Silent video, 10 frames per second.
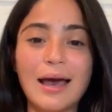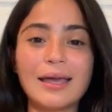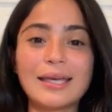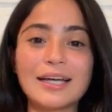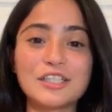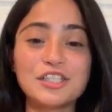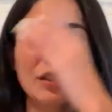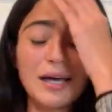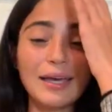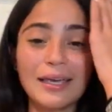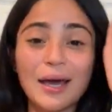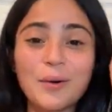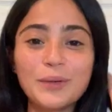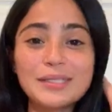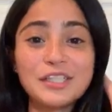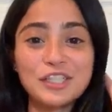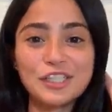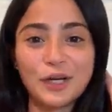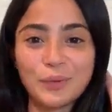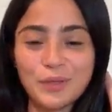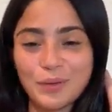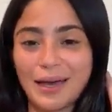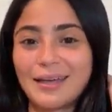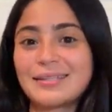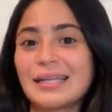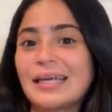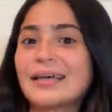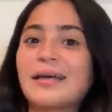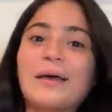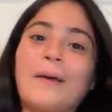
I can't I can't wait to share with you guys like